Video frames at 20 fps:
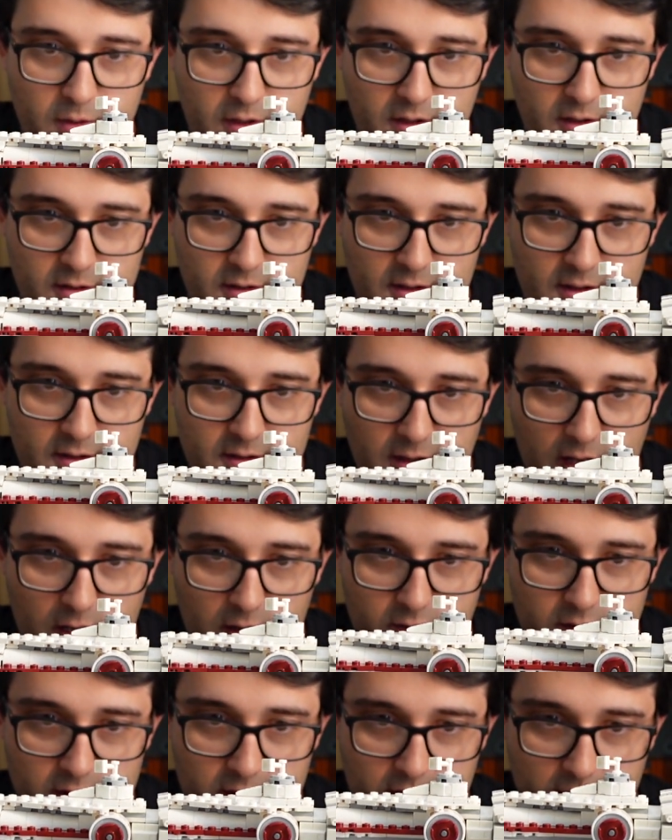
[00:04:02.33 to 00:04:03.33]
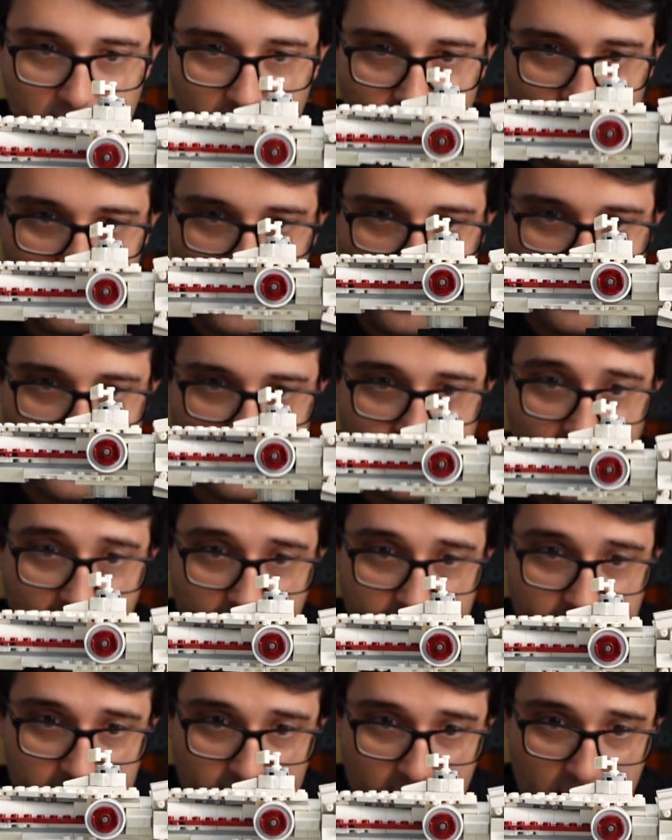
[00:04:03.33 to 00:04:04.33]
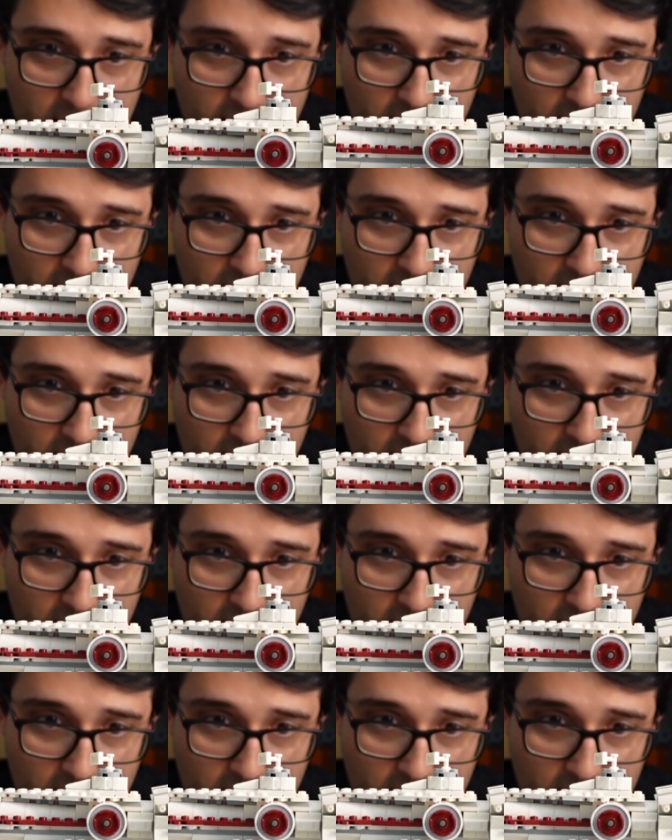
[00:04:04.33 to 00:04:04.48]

because it is obviously on a stand,